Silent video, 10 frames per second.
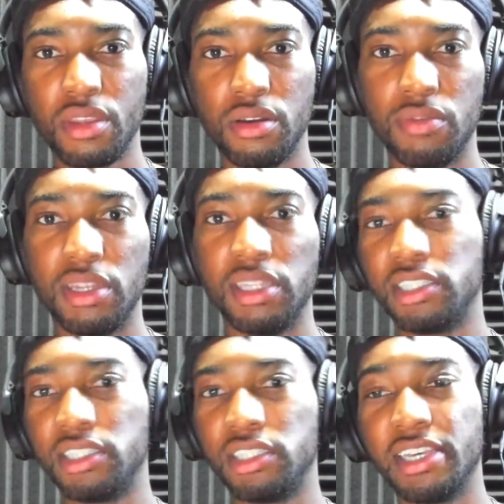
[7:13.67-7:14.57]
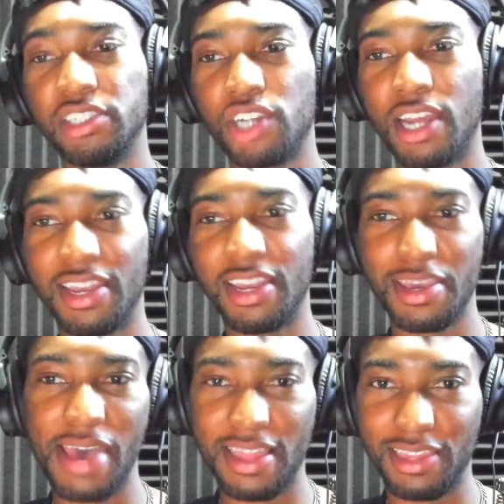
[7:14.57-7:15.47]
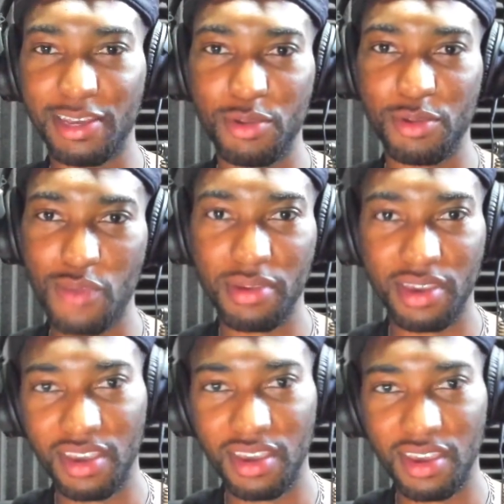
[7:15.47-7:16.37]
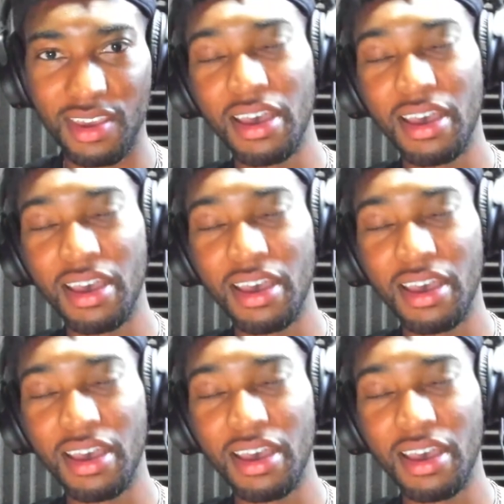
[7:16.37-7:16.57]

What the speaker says: really just get trying to get Madlib to rap again.